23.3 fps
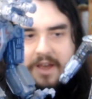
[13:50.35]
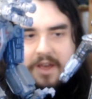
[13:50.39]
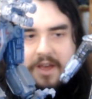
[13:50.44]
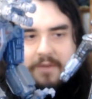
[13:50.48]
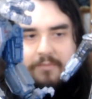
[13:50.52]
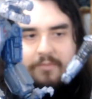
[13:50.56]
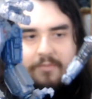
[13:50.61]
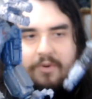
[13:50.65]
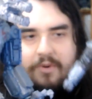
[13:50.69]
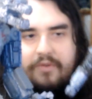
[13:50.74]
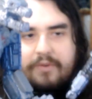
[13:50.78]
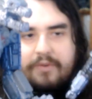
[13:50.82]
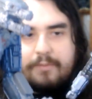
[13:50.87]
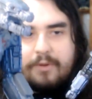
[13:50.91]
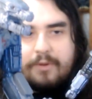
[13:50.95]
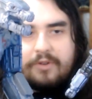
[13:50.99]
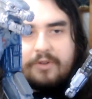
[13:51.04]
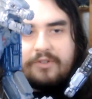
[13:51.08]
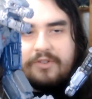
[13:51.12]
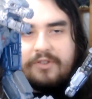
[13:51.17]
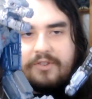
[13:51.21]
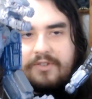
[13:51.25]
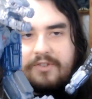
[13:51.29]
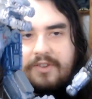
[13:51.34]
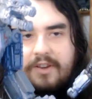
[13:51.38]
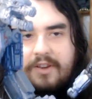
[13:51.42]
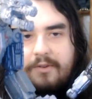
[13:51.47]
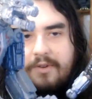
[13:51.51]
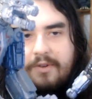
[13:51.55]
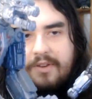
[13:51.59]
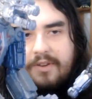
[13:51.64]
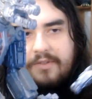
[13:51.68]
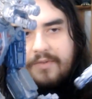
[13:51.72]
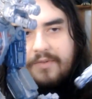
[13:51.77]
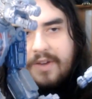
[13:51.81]
Movie Monster
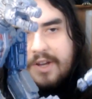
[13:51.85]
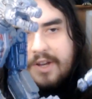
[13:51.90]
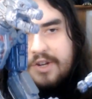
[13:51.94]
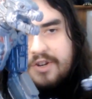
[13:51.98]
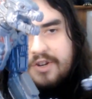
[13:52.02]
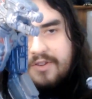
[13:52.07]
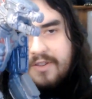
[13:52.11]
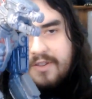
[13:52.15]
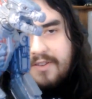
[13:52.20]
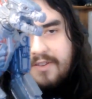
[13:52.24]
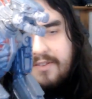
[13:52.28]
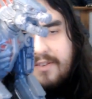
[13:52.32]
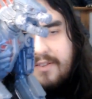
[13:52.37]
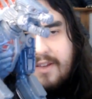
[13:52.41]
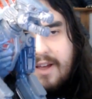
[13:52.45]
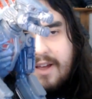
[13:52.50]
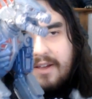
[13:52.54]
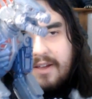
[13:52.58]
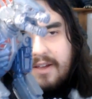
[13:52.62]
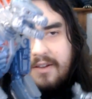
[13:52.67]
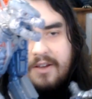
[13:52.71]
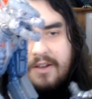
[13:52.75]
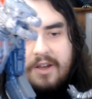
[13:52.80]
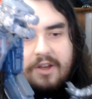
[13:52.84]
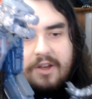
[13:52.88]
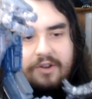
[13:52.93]
Series version of this guy,